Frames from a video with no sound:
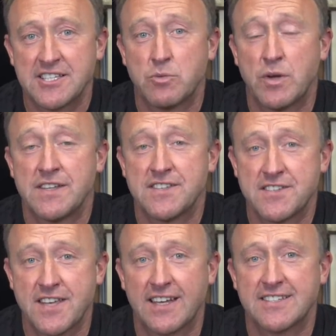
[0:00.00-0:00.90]
to win
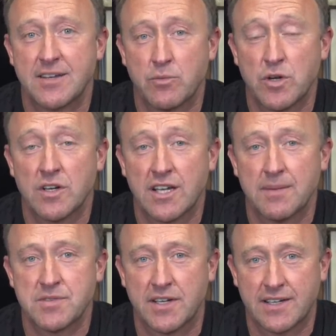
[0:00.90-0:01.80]
six World
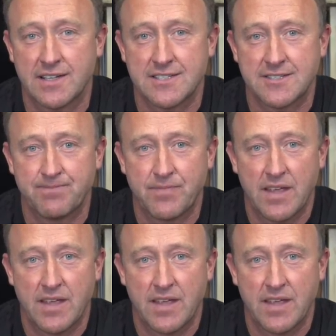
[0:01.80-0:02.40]
Cup titles.